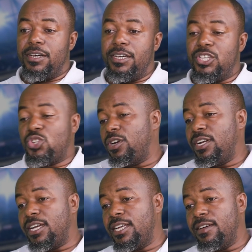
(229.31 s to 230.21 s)

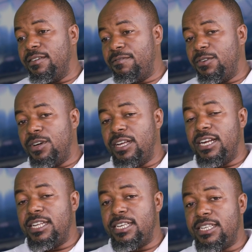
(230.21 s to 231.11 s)
historic for Uganda
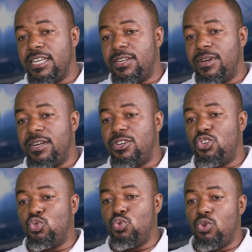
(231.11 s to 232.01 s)
in the sense that you had two